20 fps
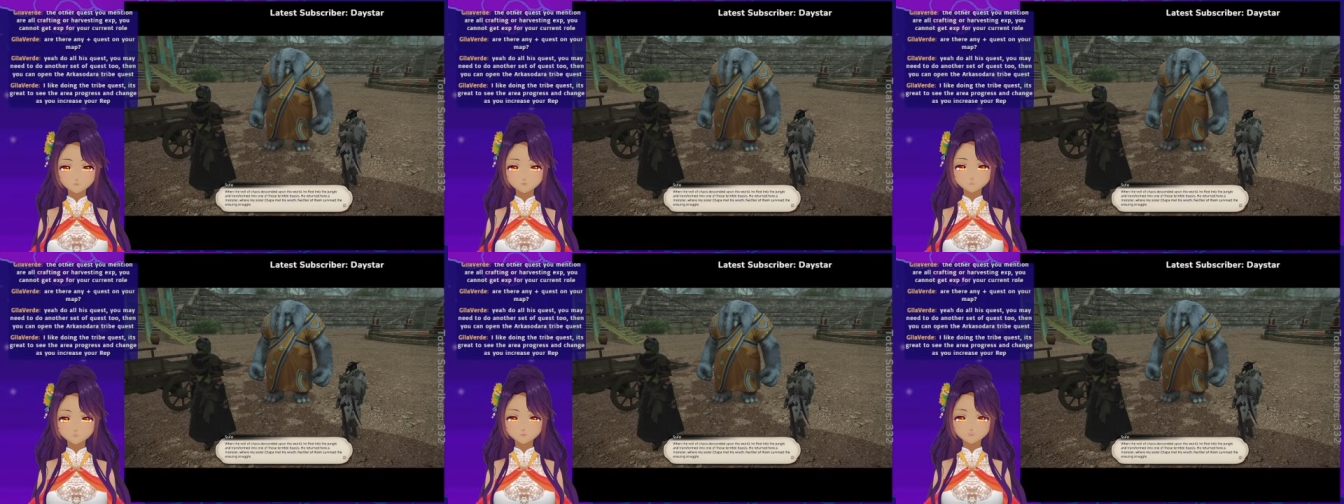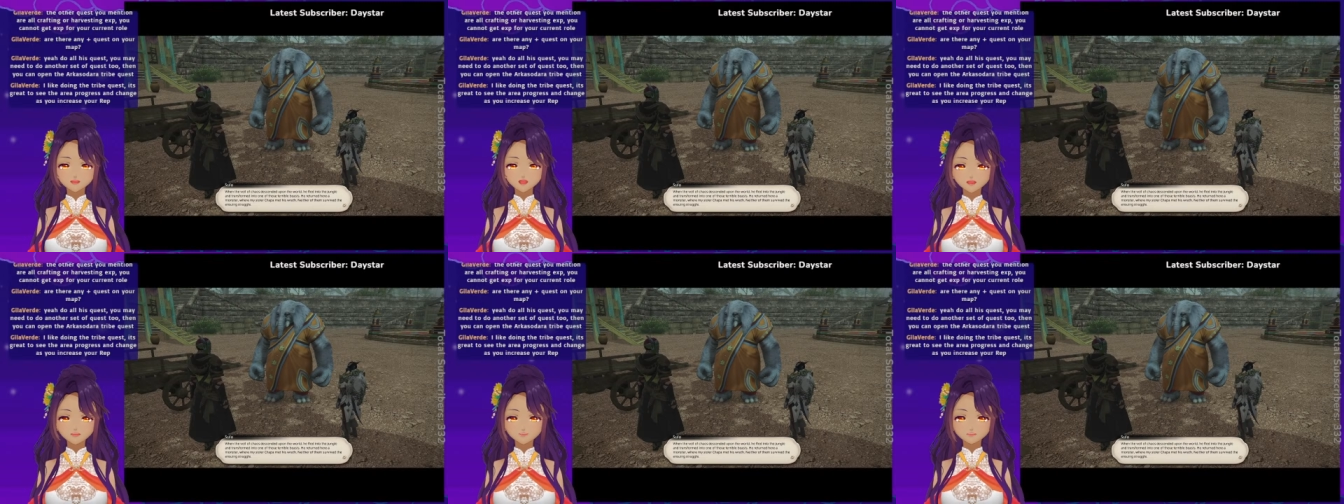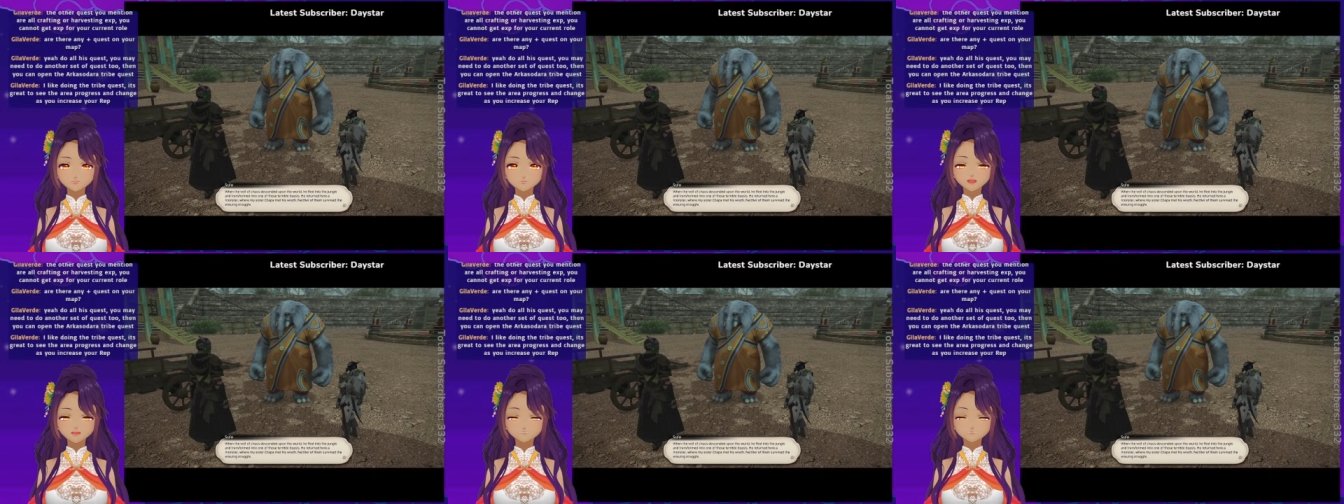Neither
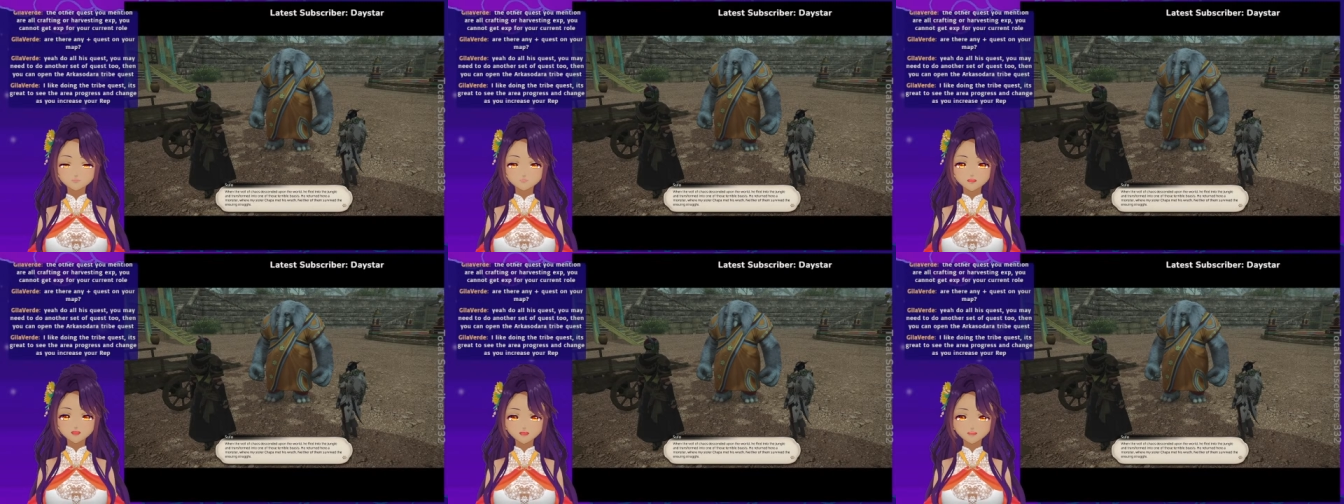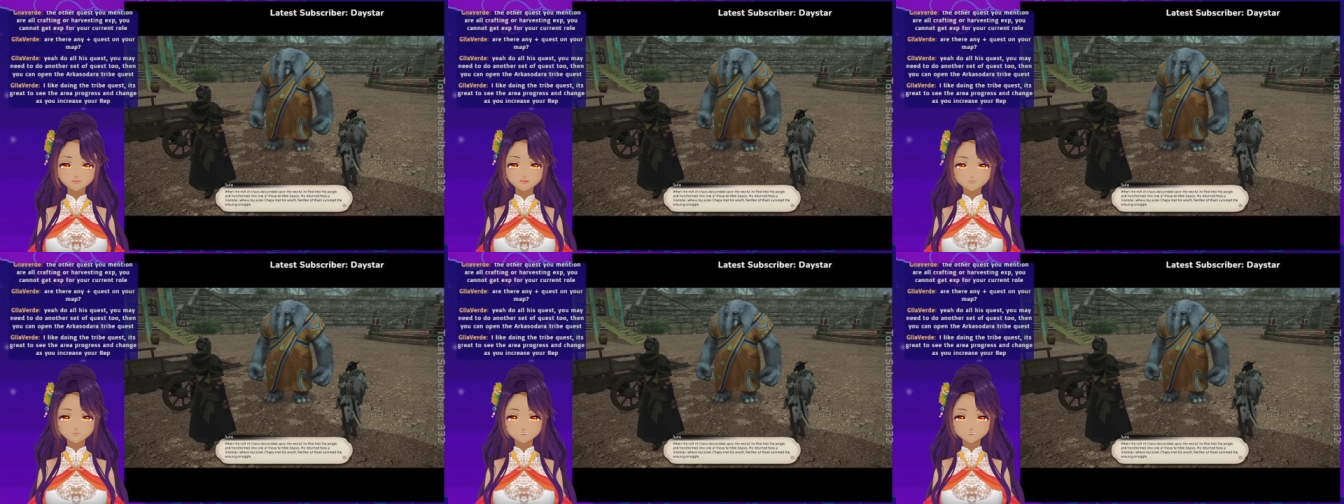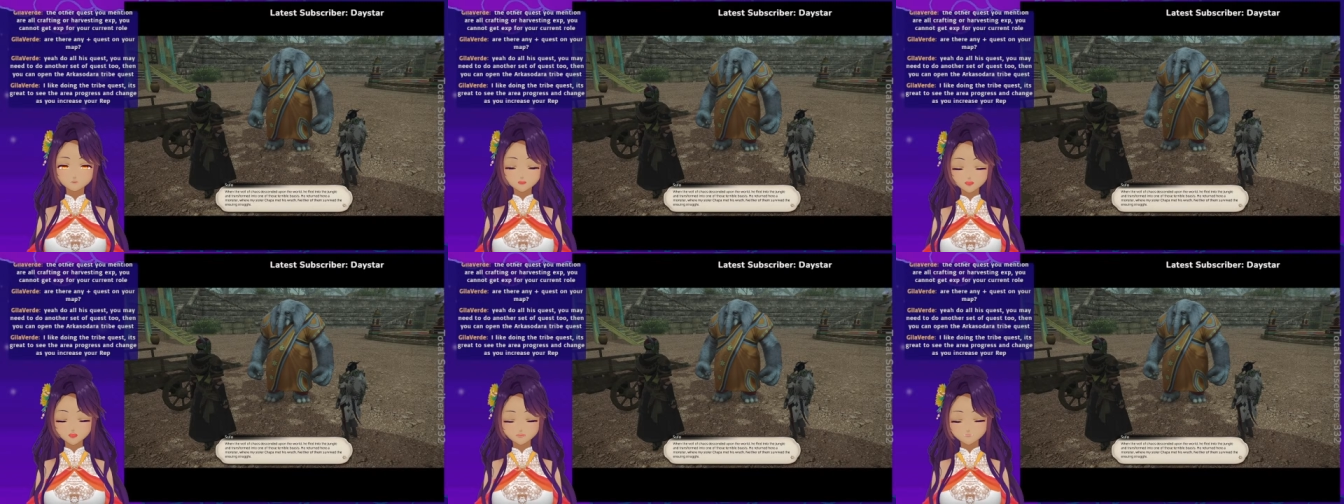of them survived the
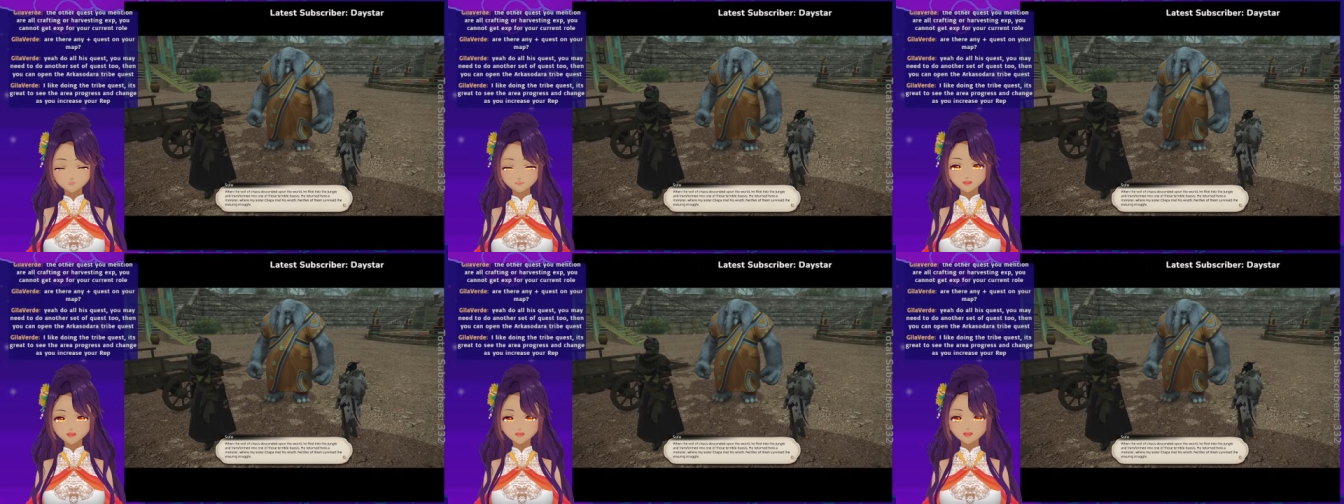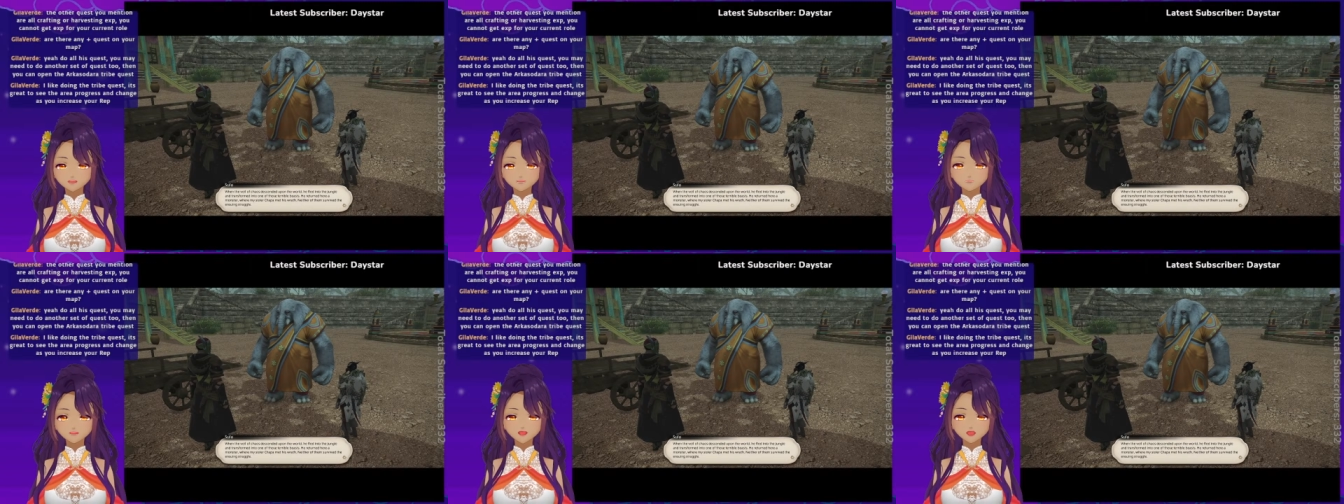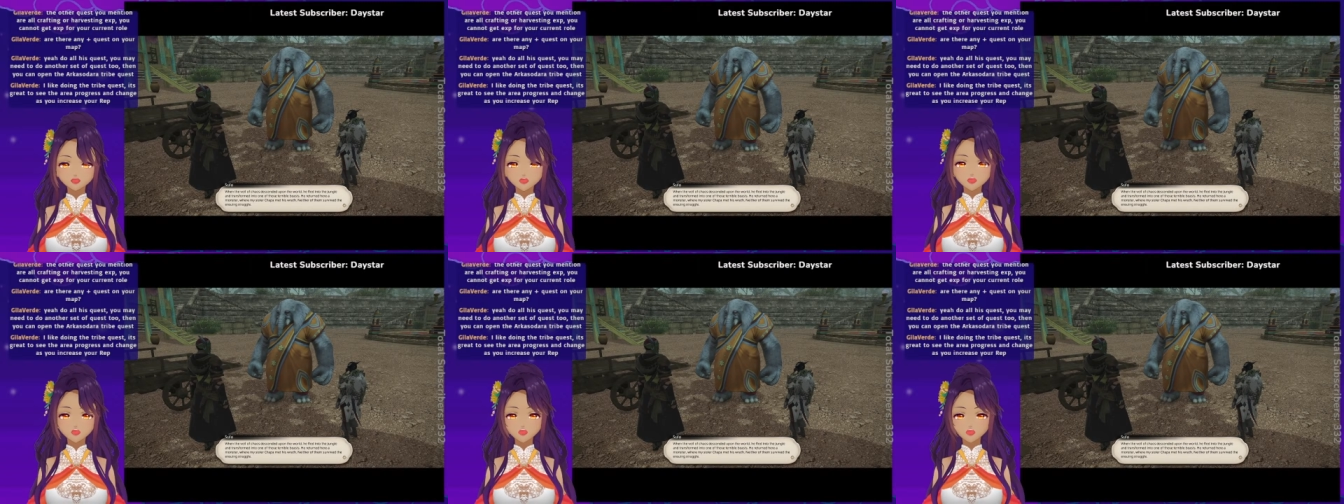ensuing struggle.
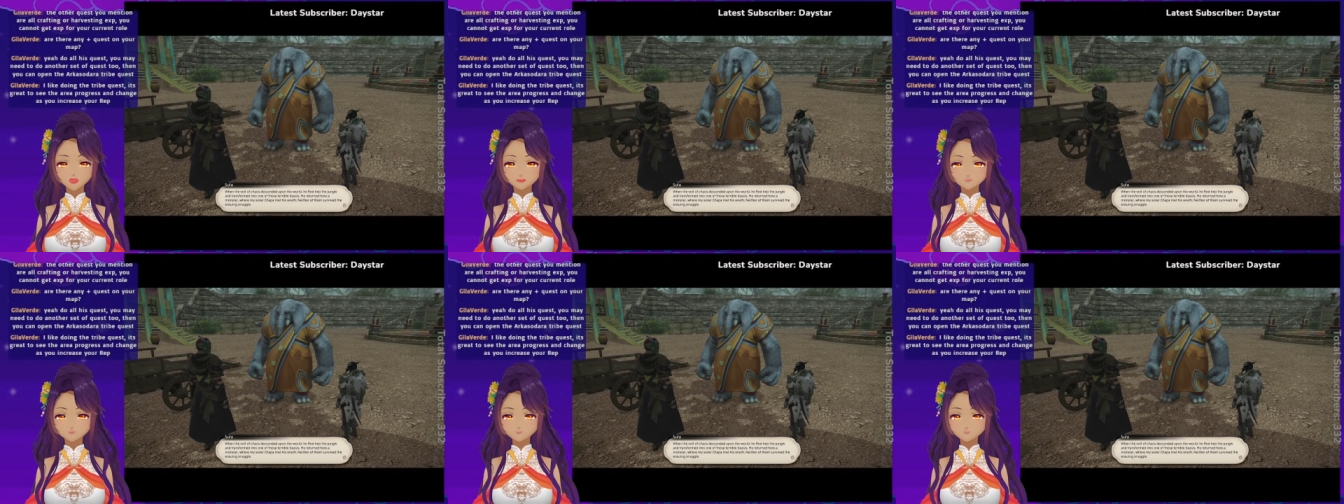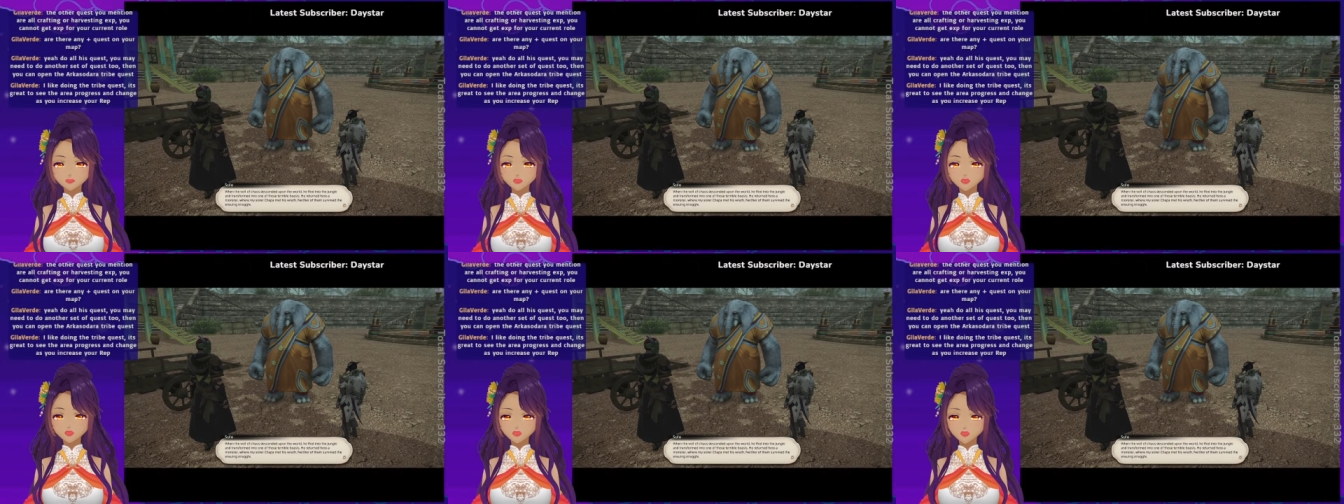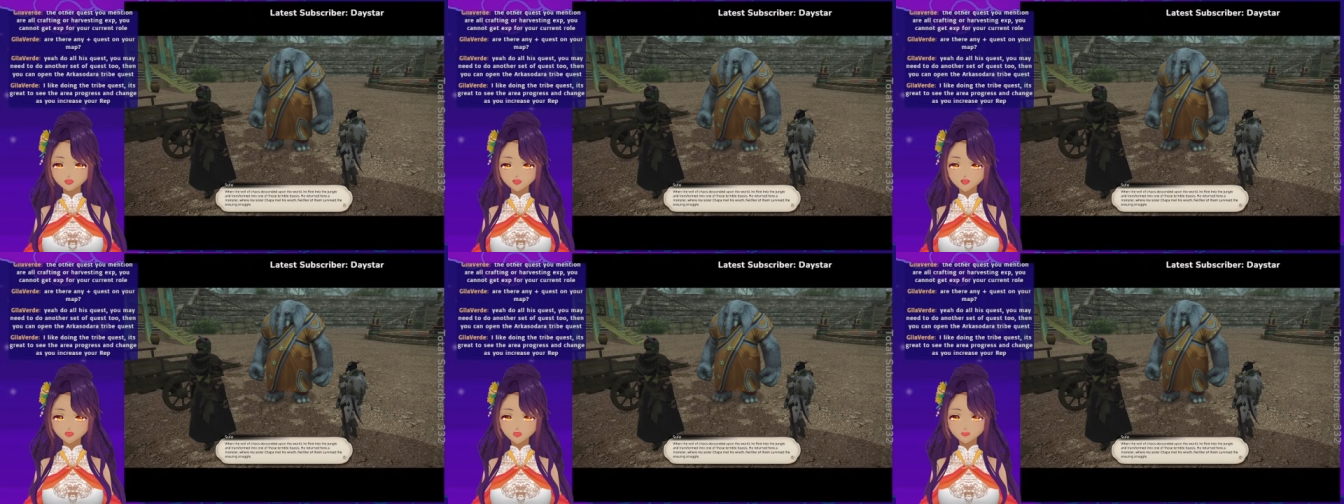Oh
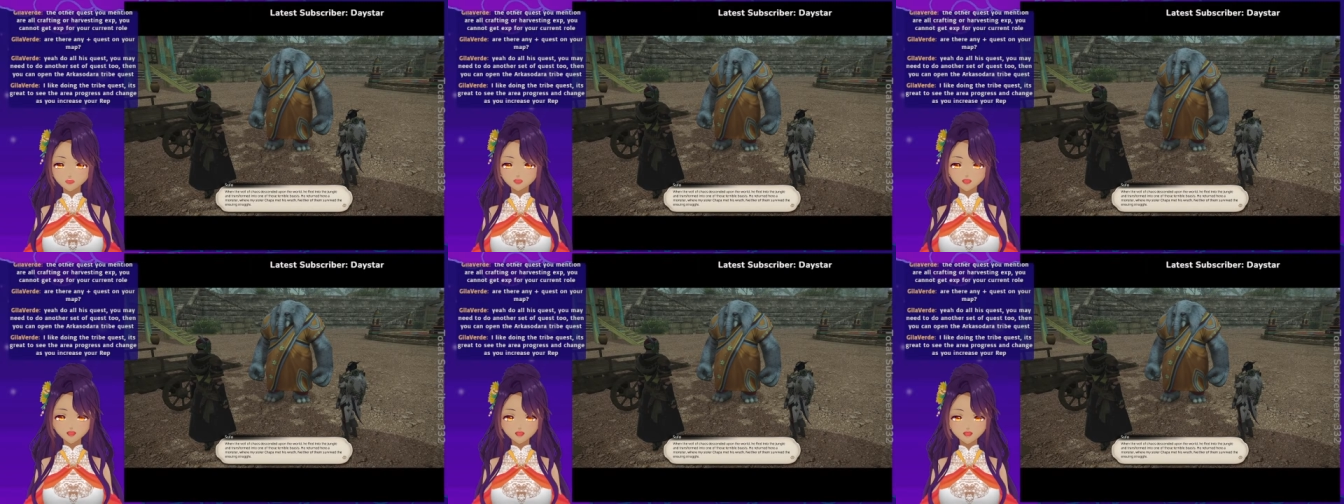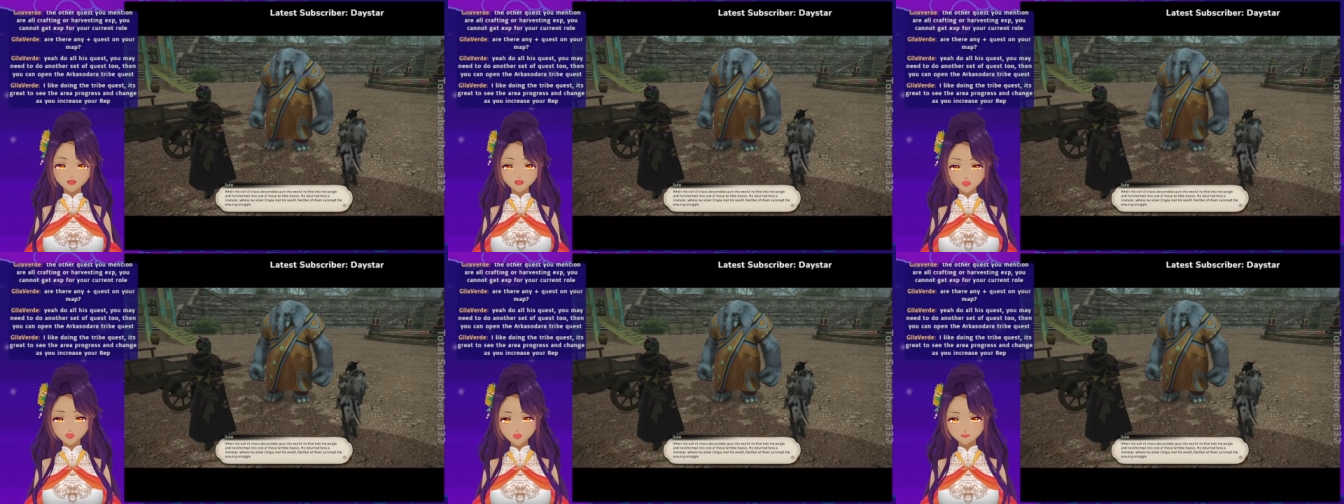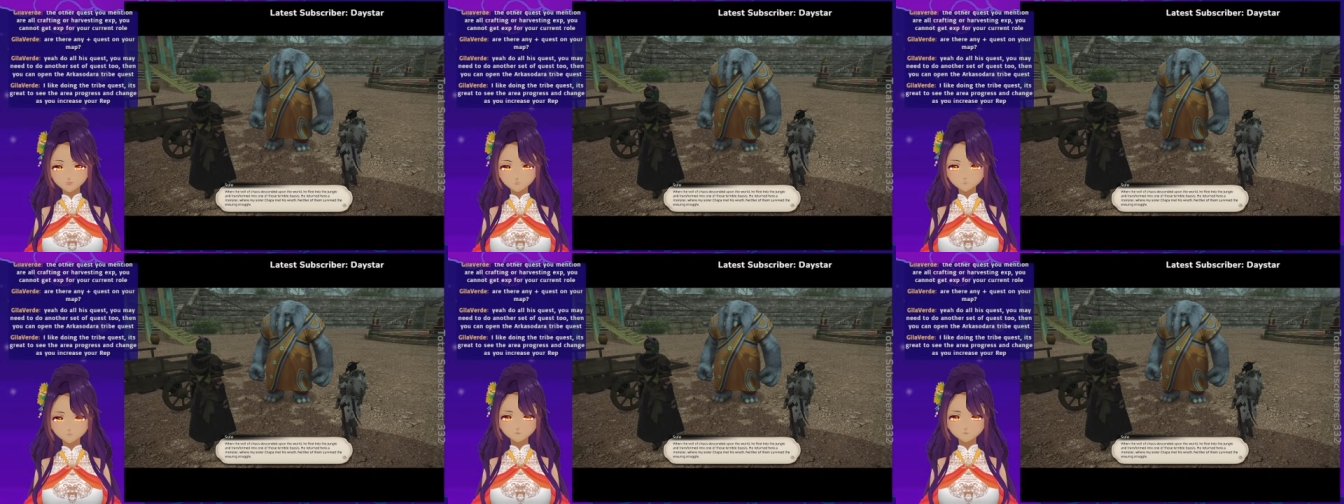no. Aww.